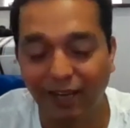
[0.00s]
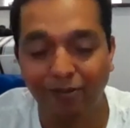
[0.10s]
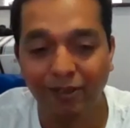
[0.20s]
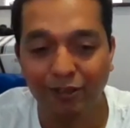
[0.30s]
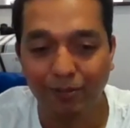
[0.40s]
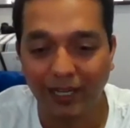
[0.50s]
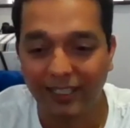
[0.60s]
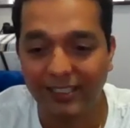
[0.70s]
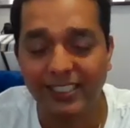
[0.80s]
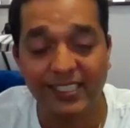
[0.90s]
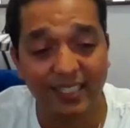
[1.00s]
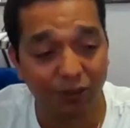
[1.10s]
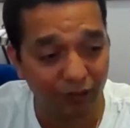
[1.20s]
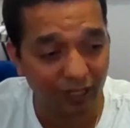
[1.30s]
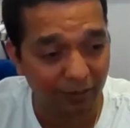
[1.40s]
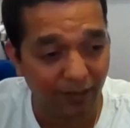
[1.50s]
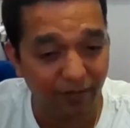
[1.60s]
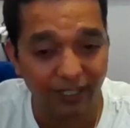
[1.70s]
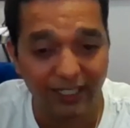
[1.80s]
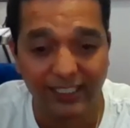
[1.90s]
went to the practice. He said, looked at my
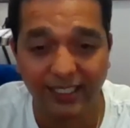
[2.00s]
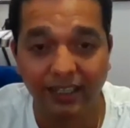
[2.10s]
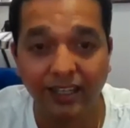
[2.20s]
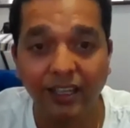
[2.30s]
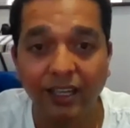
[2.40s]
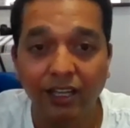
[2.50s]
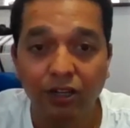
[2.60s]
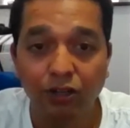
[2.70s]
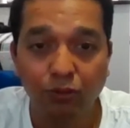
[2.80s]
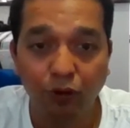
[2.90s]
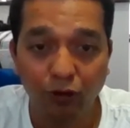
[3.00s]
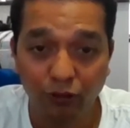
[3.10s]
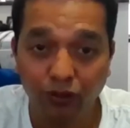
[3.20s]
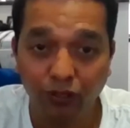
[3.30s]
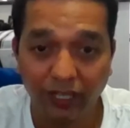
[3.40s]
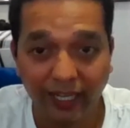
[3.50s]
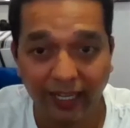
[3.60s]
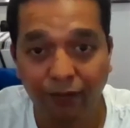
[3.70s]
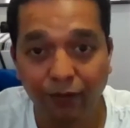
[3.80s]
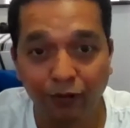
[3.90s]
work. He said, "Tomorrow you're gonna
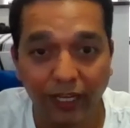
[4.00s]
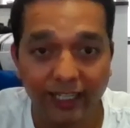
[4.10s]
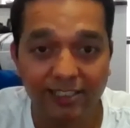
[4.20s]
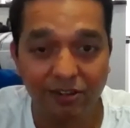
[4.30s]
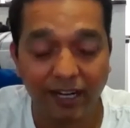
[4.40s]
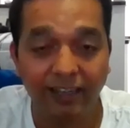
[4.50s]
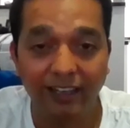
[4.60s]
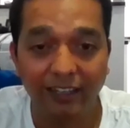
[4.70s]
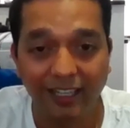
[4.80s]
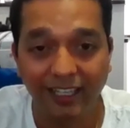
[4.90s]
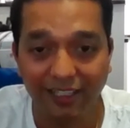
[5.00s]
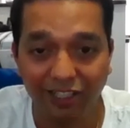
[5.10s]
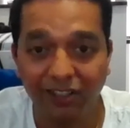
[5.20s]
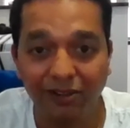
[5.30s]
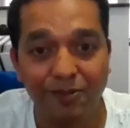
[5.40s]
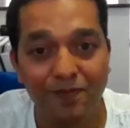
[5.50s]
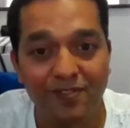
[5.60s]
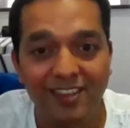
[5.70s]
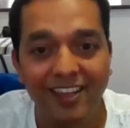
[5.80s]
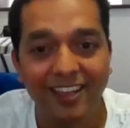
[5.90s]
get few extracted teeth."
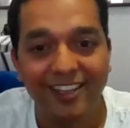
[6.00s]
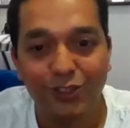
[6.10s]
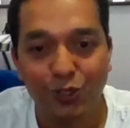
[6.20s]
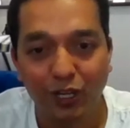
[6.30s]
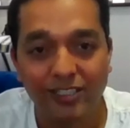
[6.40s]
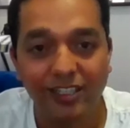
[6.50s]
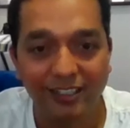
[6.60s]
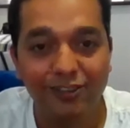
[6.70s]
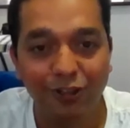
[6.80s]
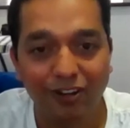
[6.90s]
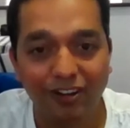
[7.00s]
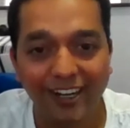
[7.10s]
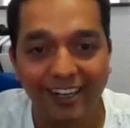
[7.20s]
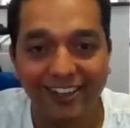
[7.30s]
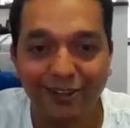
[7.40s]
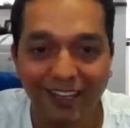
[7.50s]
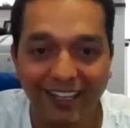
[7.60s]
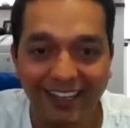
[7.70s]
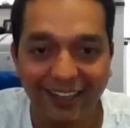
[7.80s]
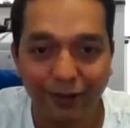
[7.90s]
So I said, "It's all right,
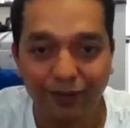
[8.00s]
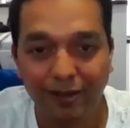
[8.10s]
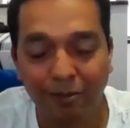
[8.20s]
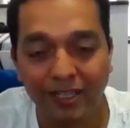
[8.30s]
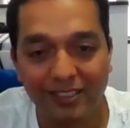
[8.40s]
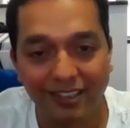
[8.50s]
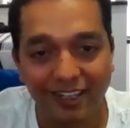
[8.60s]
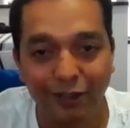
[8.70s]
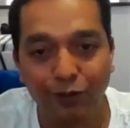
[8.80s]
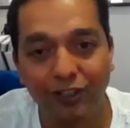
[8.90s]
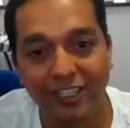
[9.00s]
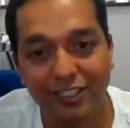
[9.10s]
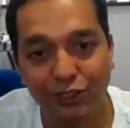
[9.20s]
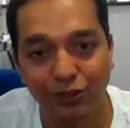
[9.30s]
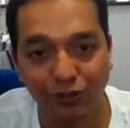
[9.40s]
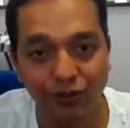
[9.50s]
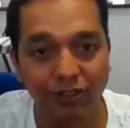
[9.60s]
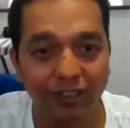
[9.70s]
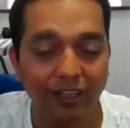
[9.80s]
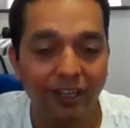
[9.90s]
like if somebody's ready to teach you."
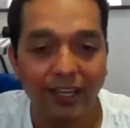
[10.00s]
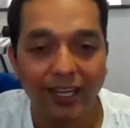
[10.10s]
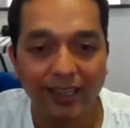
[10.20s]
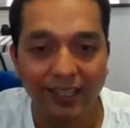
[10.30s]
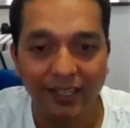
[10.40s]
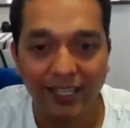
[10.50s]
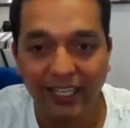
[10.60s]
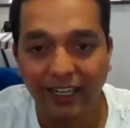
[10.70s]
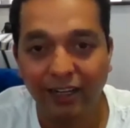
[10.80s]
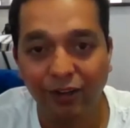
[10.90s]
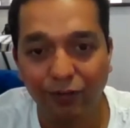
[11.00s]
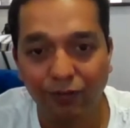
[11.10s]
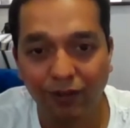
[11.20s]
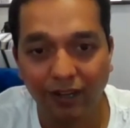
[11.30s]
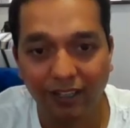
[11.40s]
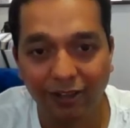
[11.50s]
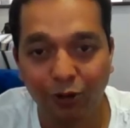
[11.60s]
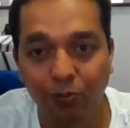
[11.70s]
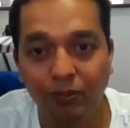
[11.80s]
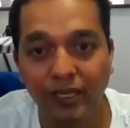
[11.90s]
And then he kind of
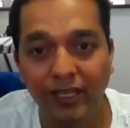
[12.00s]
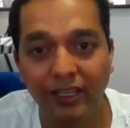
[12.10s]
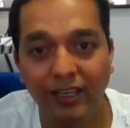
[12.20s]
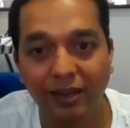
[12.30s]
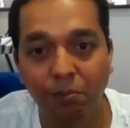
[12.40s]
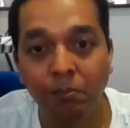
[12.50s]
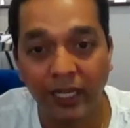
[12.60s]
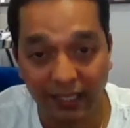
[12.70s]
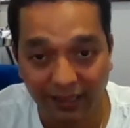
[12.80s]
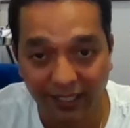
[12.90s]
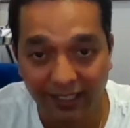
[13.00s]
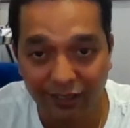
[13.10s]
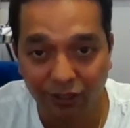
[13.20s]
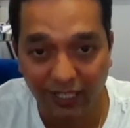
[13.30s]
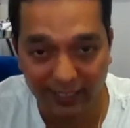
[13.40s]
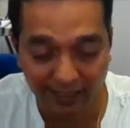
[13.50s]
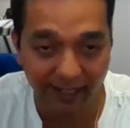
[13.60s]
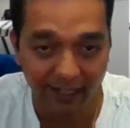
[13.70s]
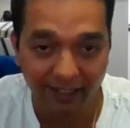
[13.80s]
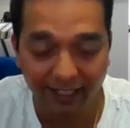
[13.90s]
taught me many things on
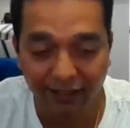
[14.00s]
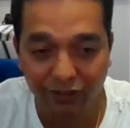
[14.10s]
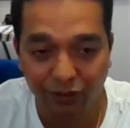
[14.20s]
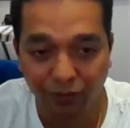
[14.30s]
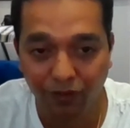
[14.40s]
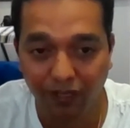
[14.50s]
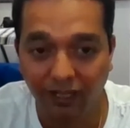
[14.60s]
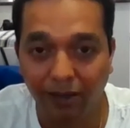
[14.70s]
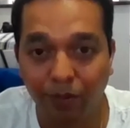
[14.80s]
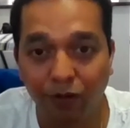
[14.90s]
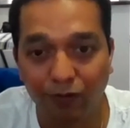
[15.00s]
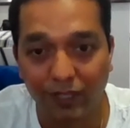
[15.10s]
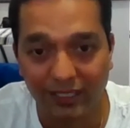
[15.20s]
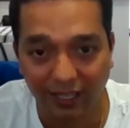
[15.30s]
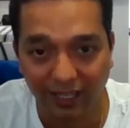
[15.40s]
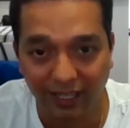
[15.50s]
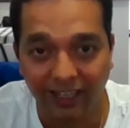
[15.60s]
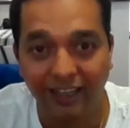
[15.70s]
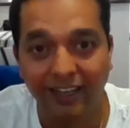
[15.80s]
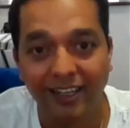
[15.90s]
extracted teeth. So for a couple of weeks, I
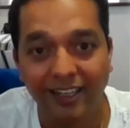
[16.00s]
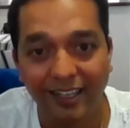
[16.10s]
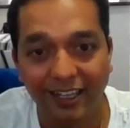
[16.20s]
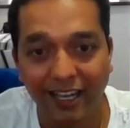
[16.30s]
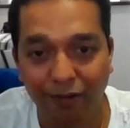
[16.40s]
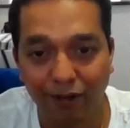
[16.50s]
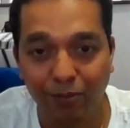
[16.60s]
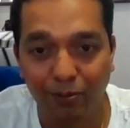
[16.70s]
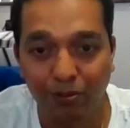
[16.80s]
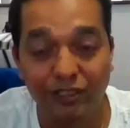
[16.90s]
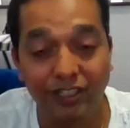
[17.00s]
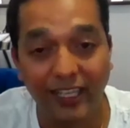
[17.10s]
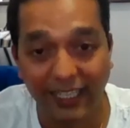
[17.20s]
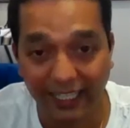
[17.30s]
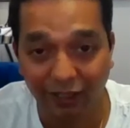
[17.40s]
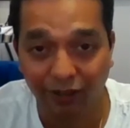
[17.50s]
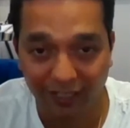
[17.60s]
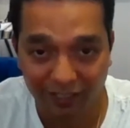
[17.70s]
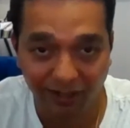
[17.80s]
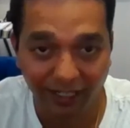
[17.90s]
did cavity preparation again on
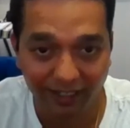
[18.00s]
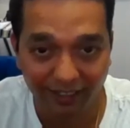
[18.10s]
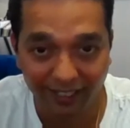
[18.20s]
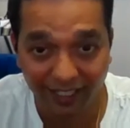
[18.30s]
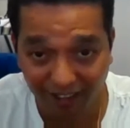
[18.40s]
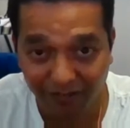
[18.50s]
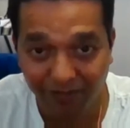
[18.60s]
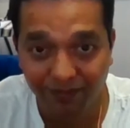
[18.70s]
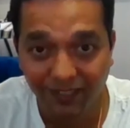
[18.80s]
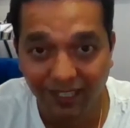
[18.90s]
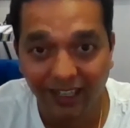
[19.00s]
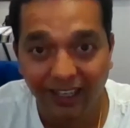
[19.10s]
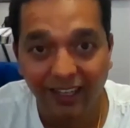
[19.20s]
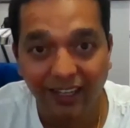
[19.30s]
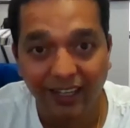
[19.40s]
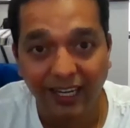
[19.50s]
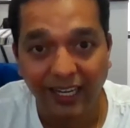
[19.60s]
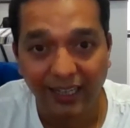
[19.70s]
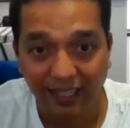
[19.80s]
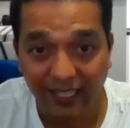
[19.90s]
extracted teeth.
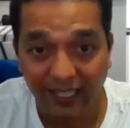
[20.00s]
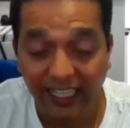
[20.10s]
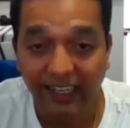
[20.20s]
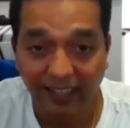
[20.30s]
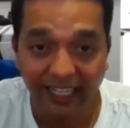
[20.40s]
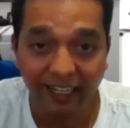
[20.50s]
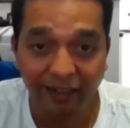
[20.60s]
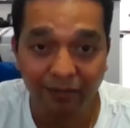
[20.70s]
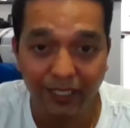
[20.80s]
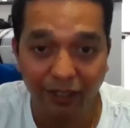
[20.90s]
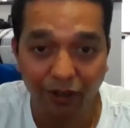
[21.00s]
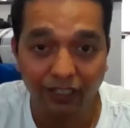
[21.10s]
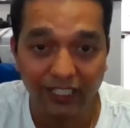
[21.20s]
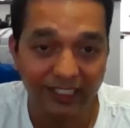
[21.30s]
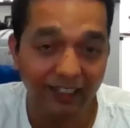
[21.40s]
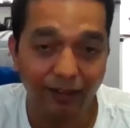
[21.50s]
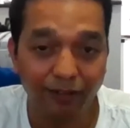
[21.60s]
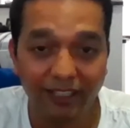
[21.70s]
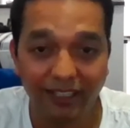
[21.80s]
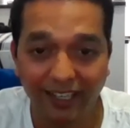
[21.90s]
And then he corrected me on each and
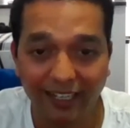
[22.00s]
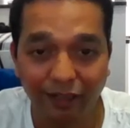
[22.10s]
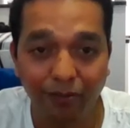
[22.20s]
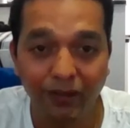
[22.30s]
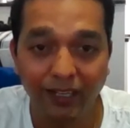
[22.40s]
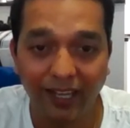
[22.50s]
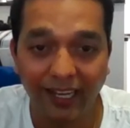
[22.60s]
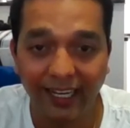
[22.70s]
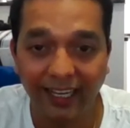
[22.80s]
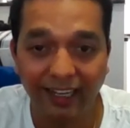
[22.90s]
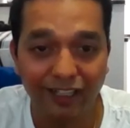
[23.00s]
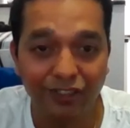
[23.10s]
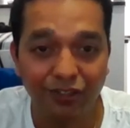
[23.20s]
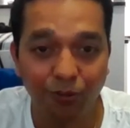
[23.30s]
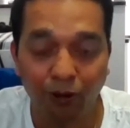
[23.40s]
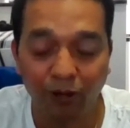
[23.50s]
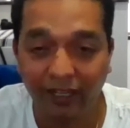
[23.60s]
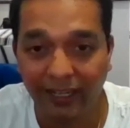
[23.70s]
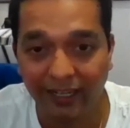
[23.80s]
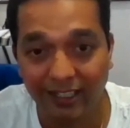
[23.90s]
everything, let it be line angles or point
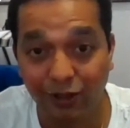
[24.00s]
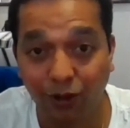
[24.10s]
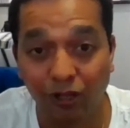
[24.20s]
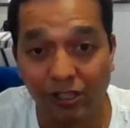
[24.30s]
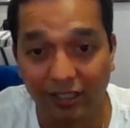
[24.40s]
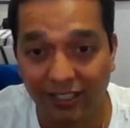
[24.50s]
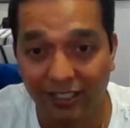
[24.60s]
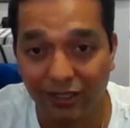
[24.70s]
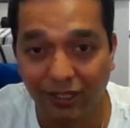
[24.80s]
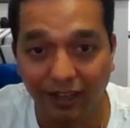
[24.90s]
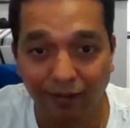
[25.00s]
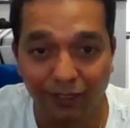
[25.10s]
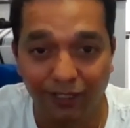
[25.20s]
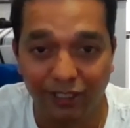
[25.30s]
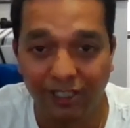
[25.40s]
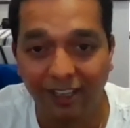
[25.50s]
angles, all the things which